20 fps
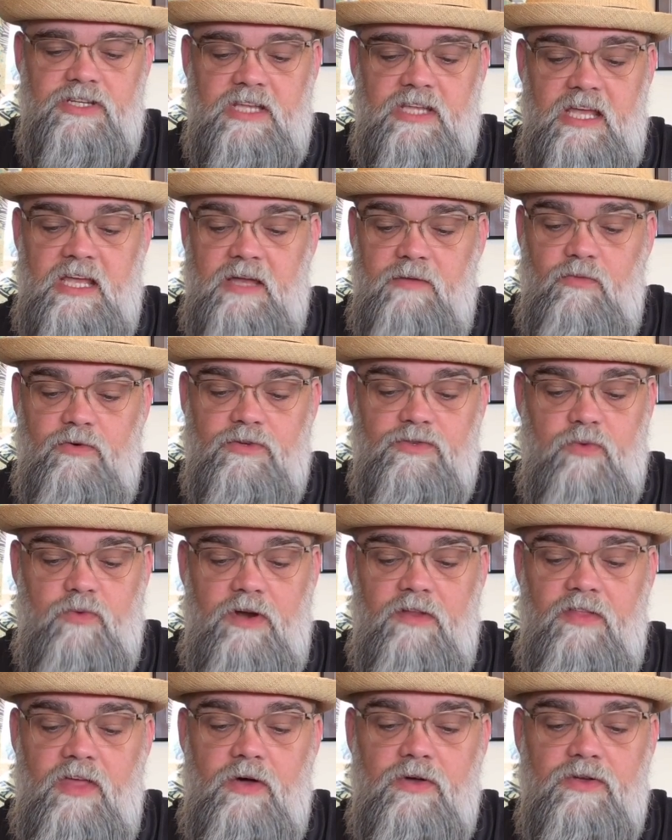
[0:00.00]
it was one
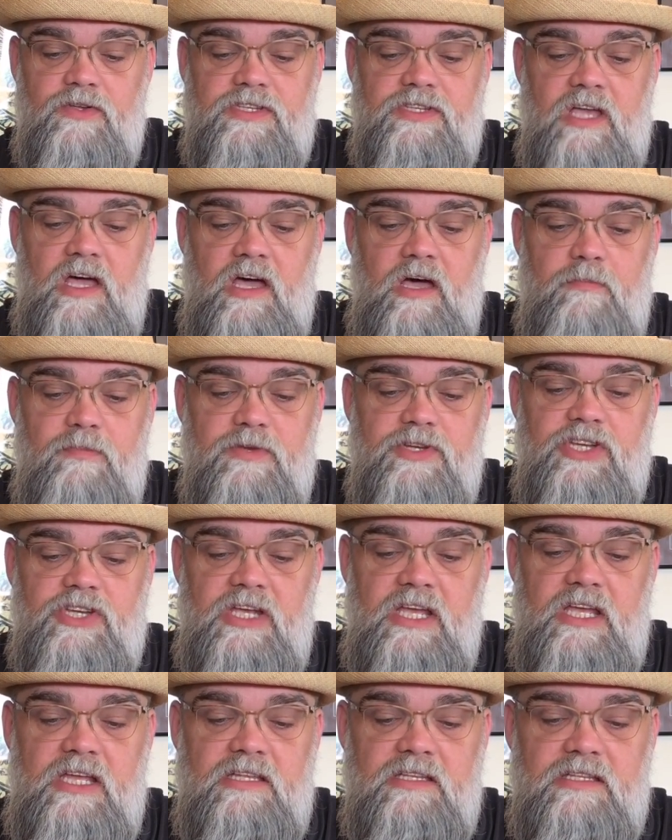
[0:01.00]
of those
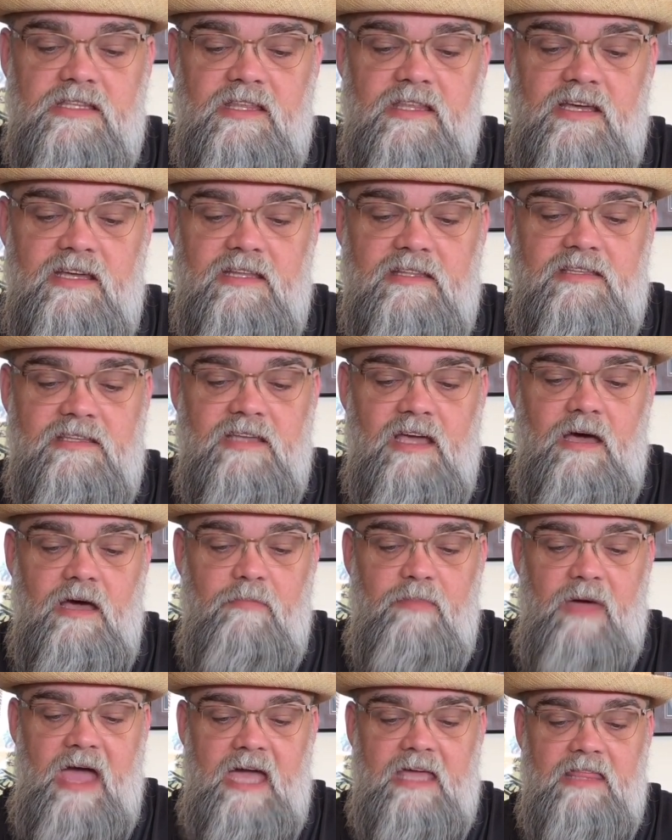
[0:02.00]
machines that
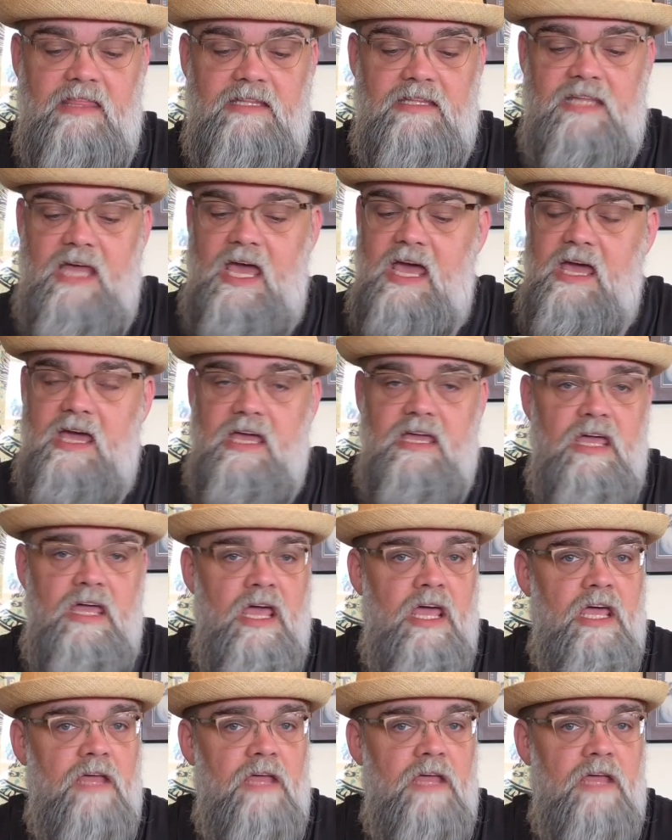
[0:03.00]
back in the day,